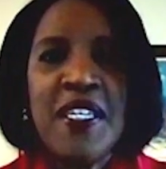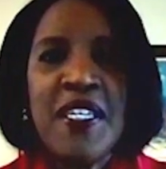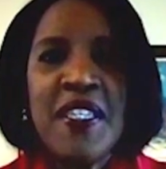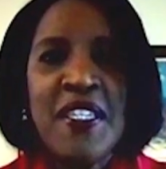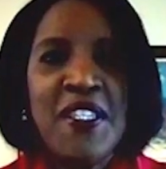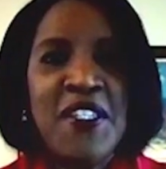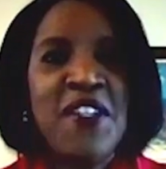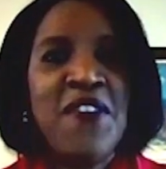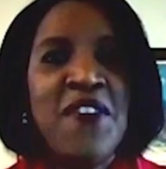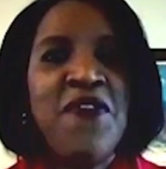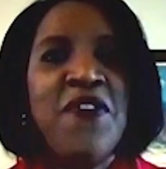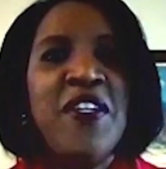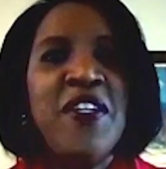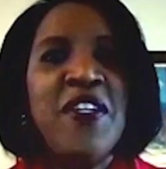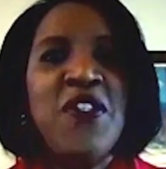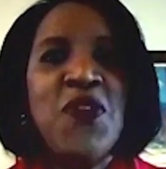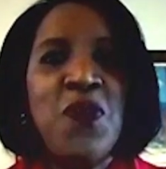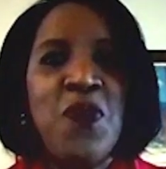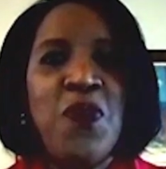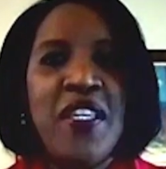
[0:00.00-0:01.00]
The
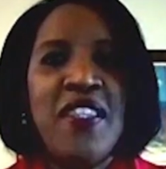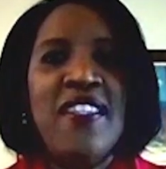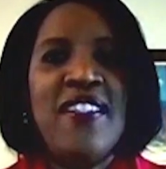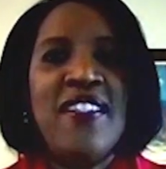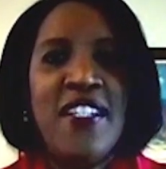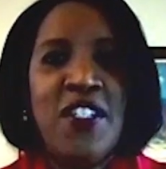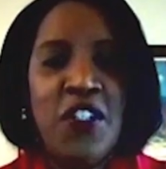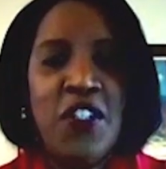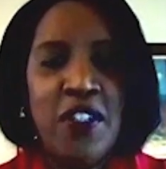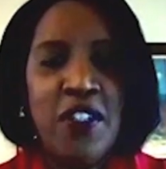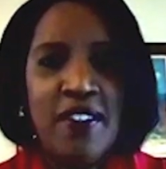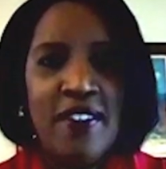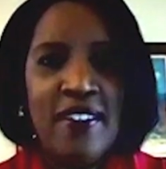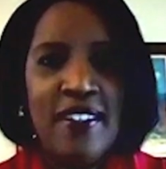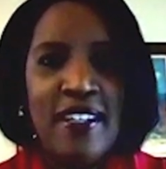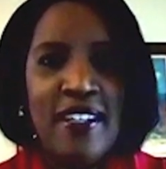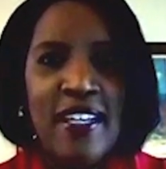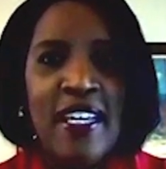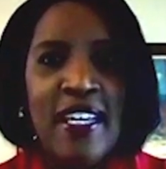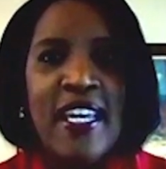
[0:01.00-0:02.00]
difference with digital
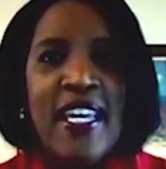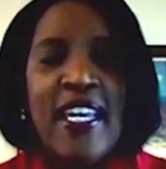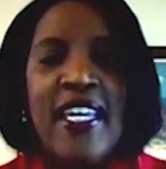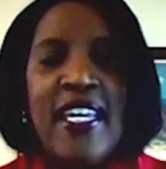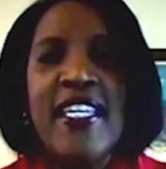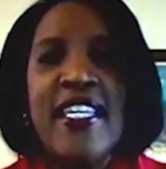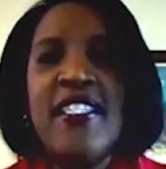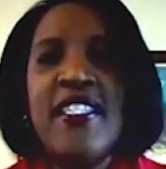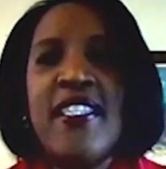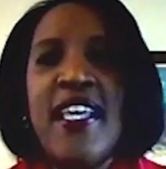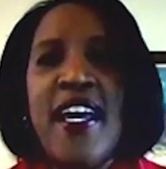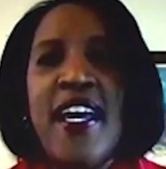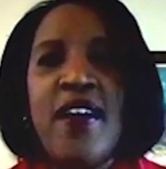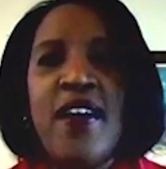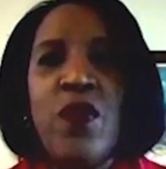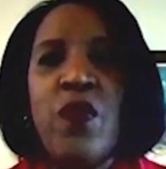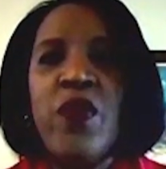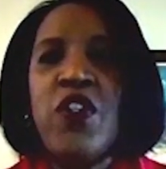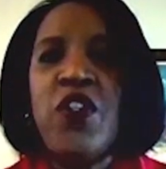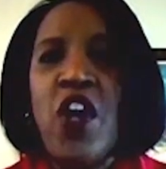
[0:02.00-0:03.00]
is that
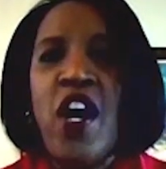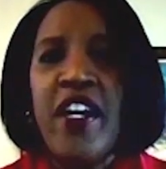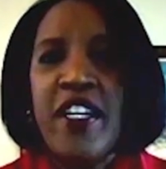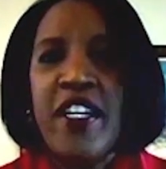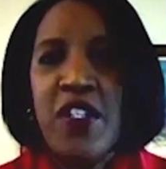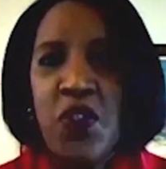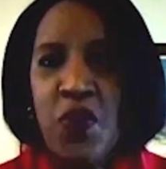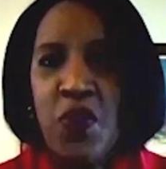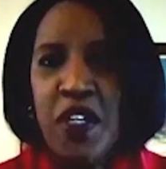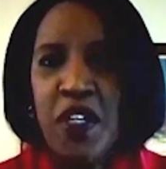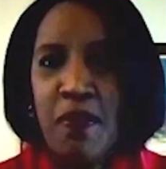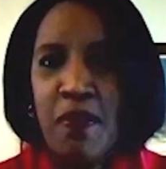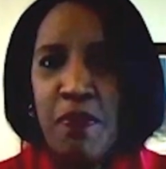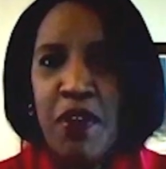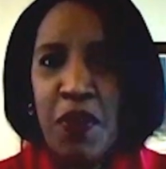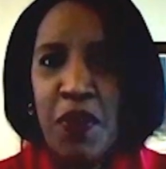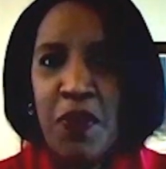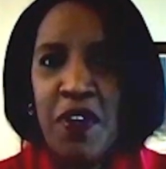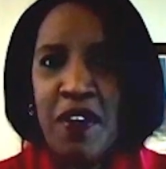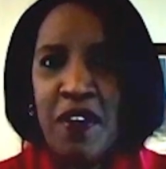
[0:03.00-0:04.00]
we're talking to a
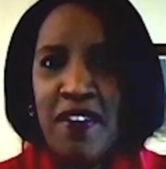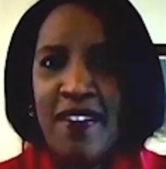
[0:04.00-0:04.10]
computer.